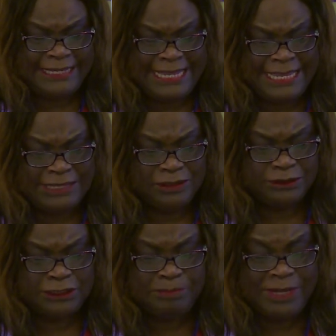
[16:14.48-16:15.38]
and
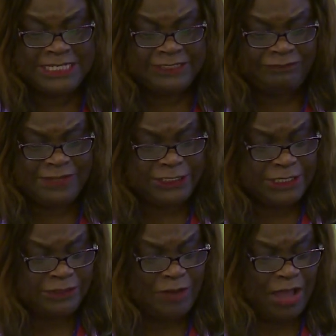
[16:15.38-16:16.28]
killed, but his
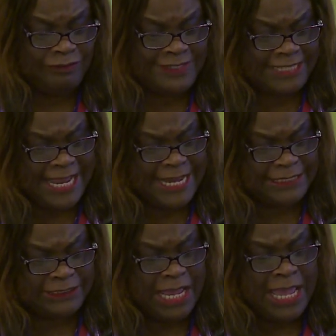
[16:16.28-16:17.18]
vision of
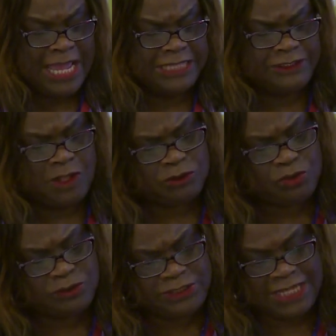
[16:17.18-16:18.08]
change and
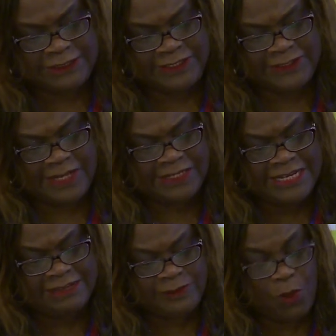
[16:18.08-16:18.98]
social justice
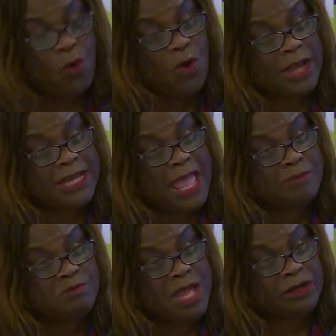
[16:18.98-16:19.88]
lives on
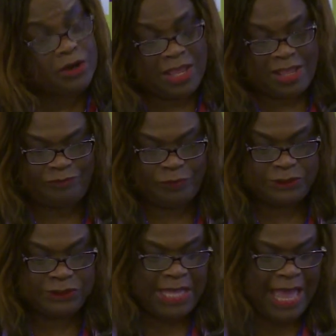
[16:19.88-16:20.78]
at Medgar
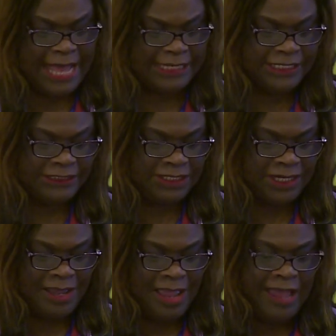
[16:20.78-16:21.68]
Evers College.
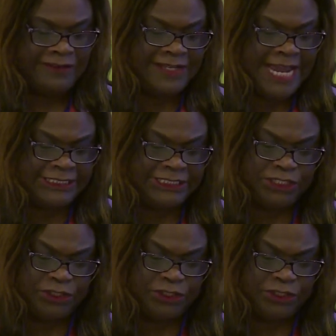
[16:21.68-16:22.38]
The next